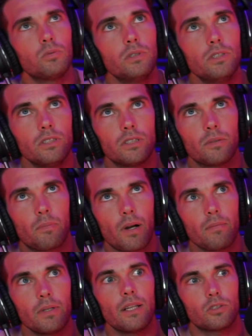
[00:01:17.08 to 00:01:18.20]
was
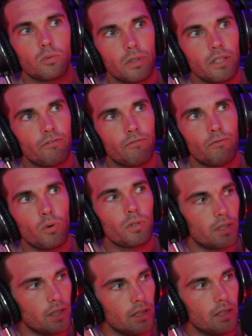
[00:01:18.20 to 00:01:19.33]
probably like
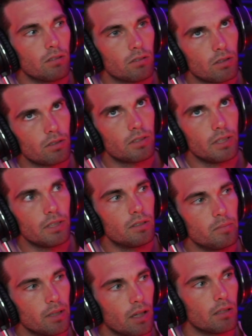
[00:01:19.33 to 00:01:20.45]
2014 or 13, to
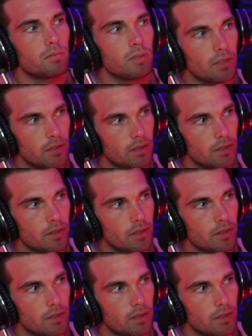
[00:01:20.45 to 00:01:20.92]
be honest with you.